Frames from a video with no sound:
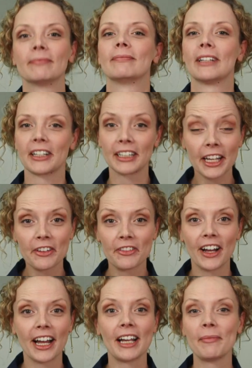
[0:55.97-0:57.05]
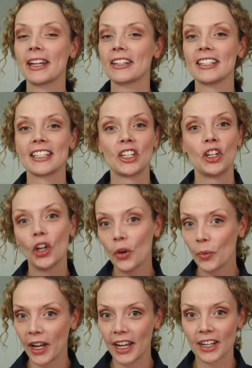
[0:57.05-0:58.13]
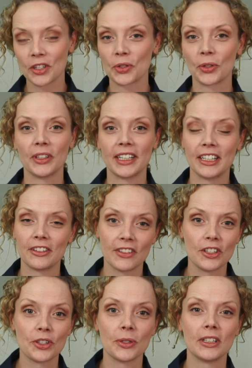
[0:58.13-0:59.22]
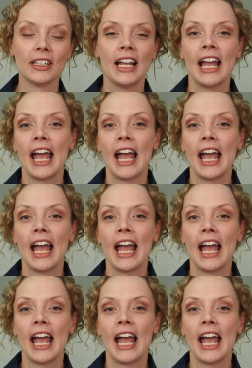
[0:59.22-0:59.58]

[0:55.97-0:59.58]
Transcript: Now, to clarify, Michael is in no way a controlling individual,